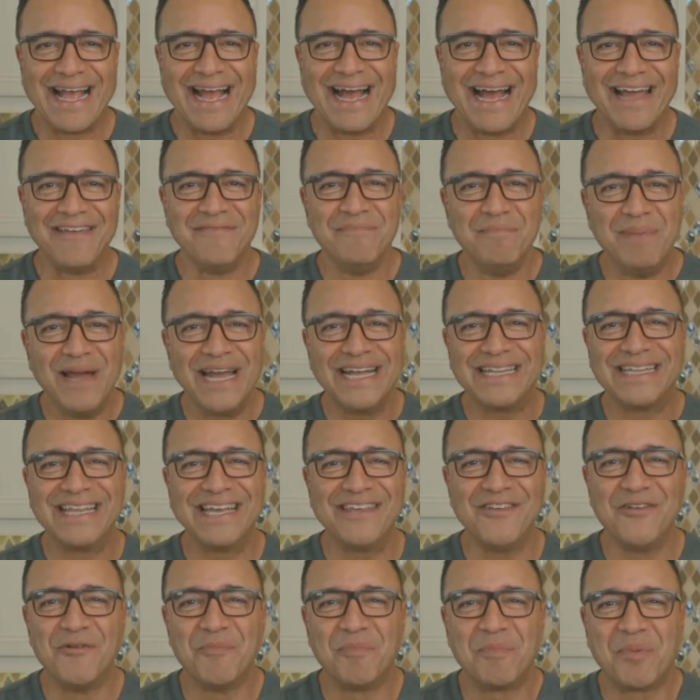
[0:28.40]
I bet
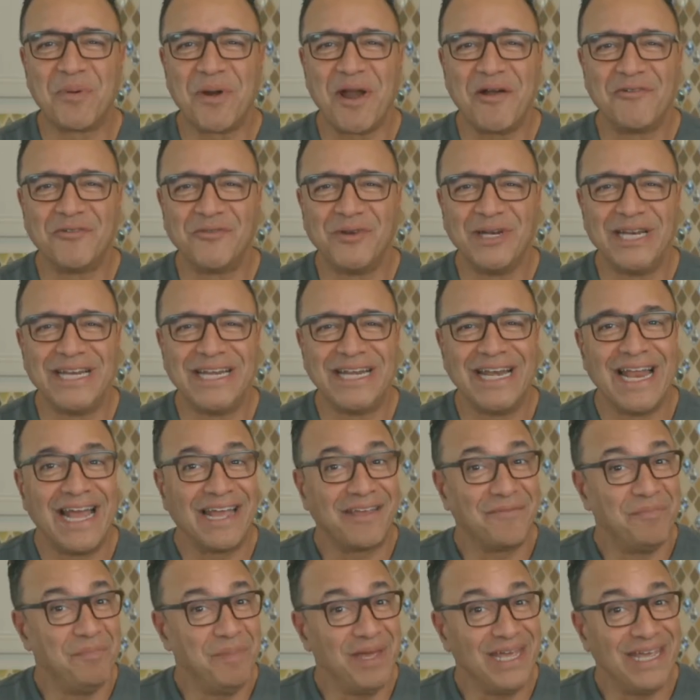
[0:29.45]
that you probably,
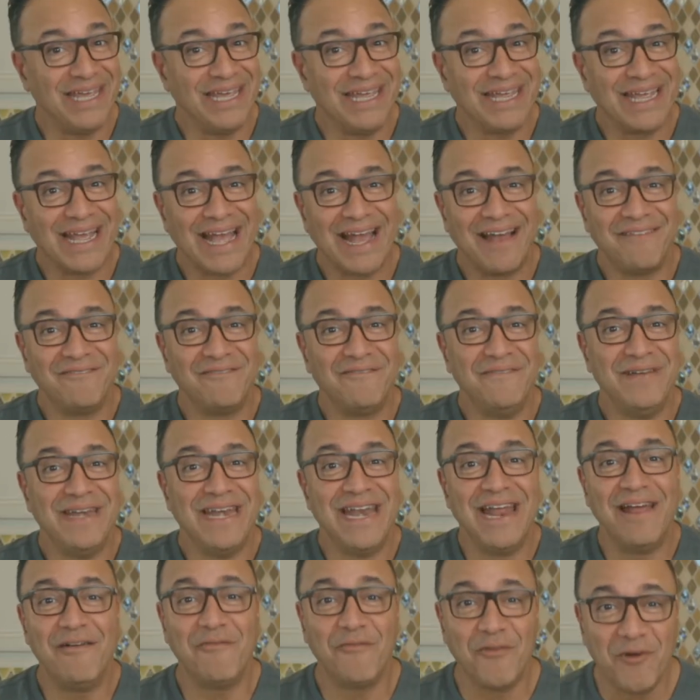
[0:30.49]
like me, have
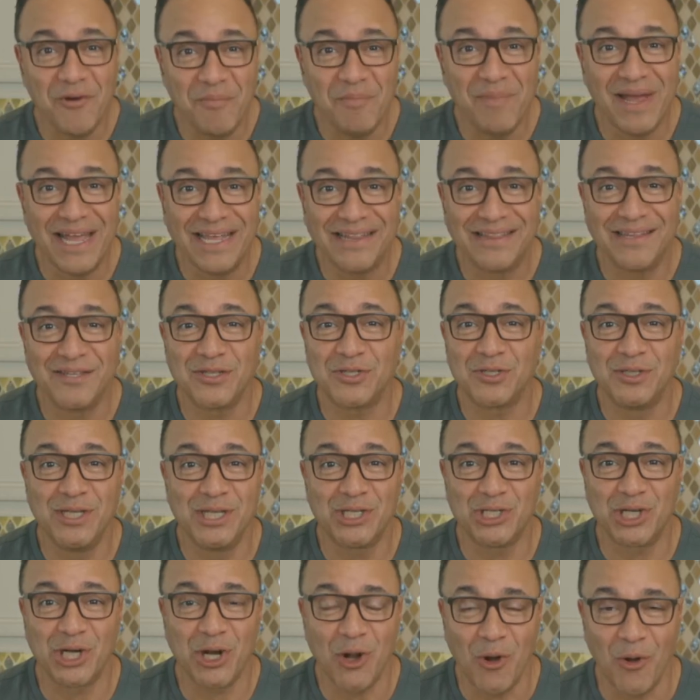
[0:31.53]
never made this
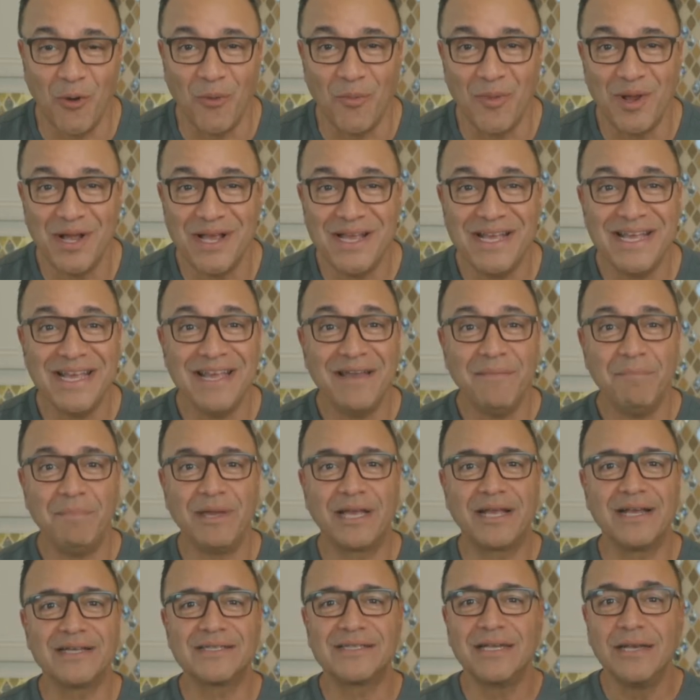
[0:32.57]
dish at home
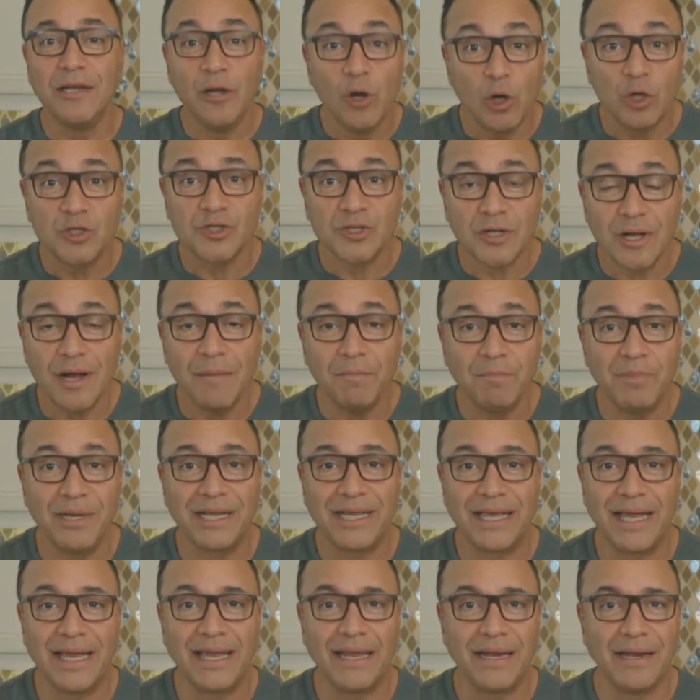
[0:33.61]
because it looks
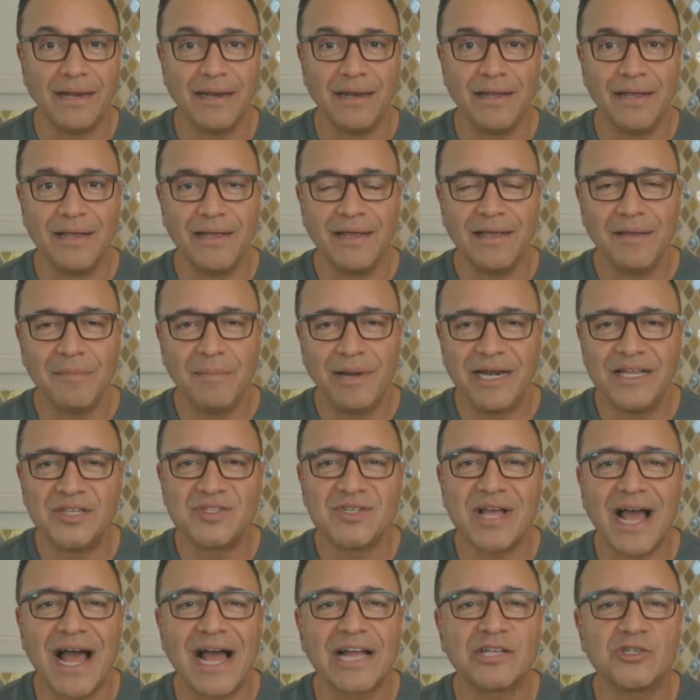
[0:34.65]
complicated, but
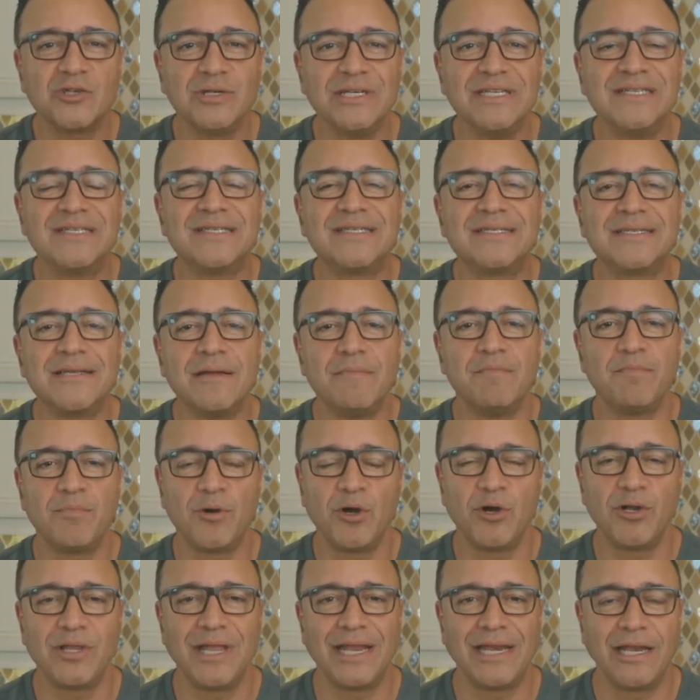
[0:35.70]
it's actually
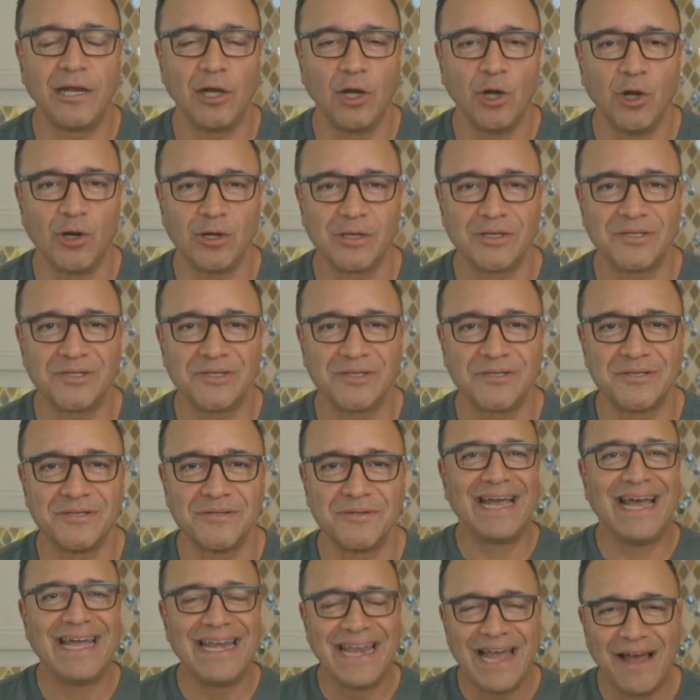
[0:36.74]
simpler than it looks.
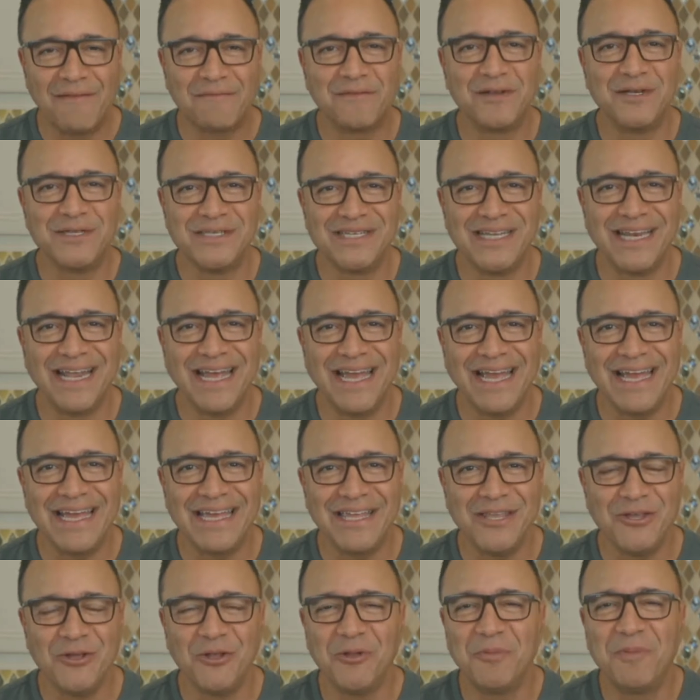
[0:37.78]
And after
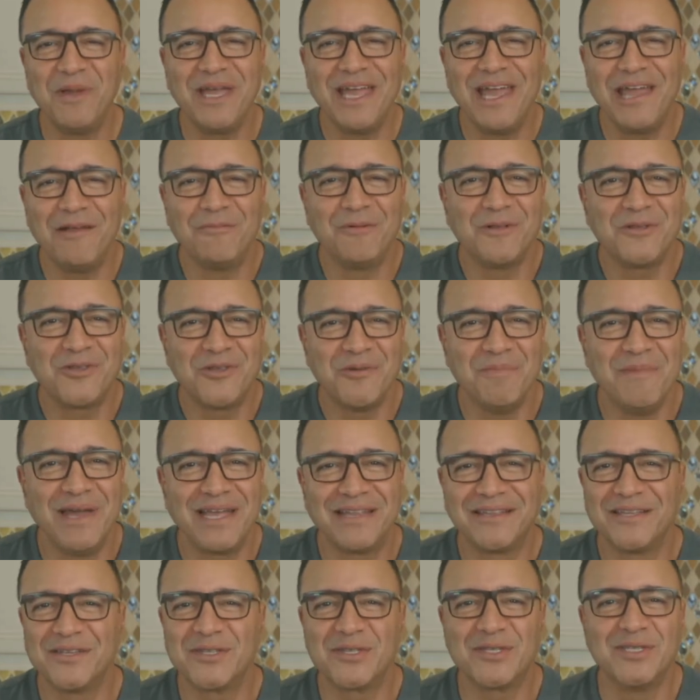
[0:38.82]
today, you'll be able to
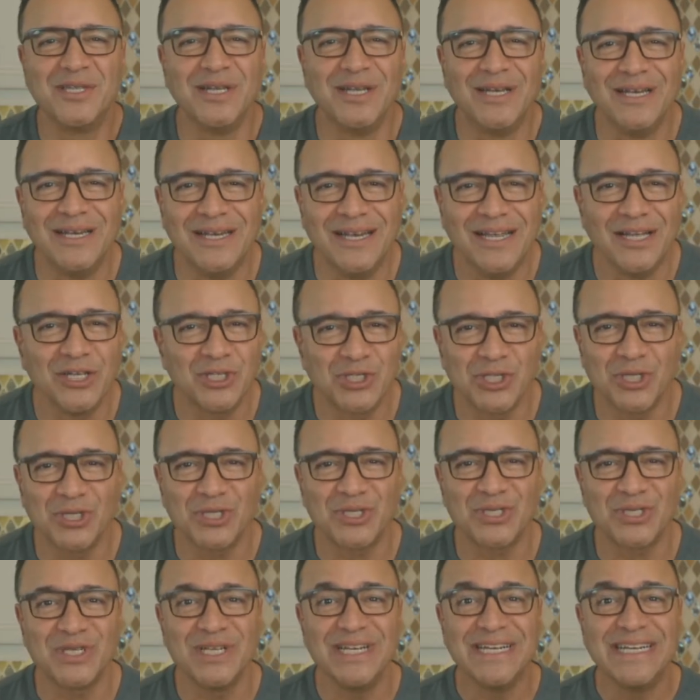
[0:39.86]
make this
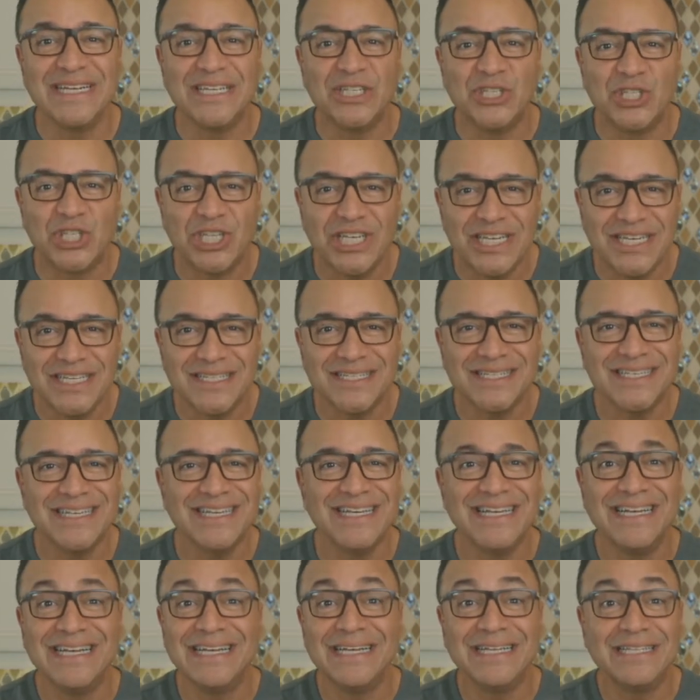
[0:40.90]
delicious,
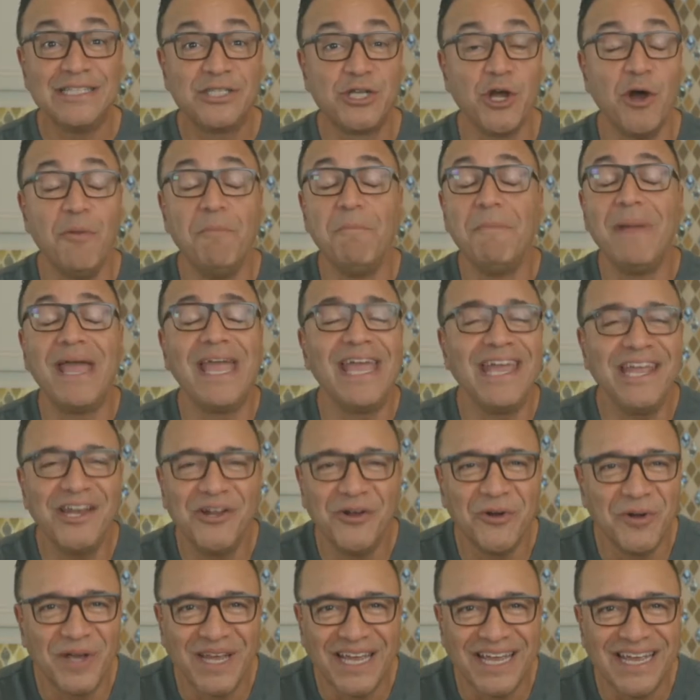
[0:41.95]
cheesy,
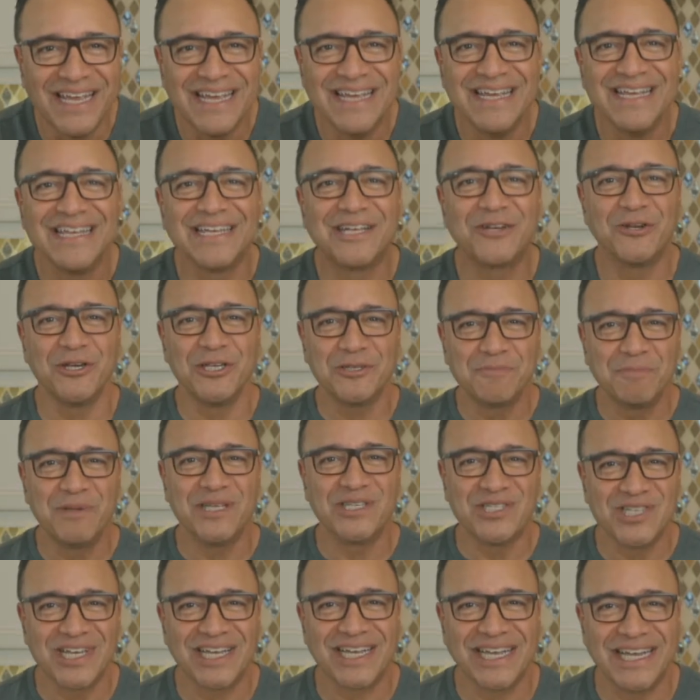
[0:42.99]
tomatoey, crispy
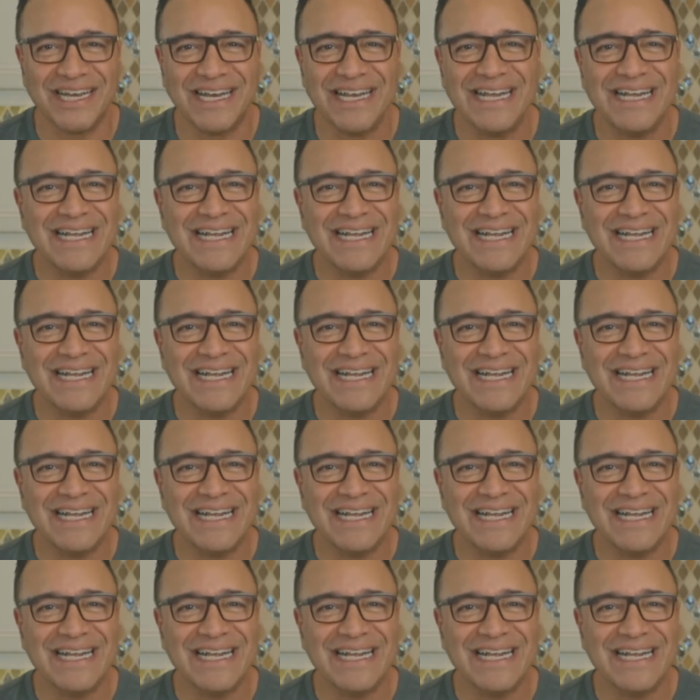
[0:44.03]
chicken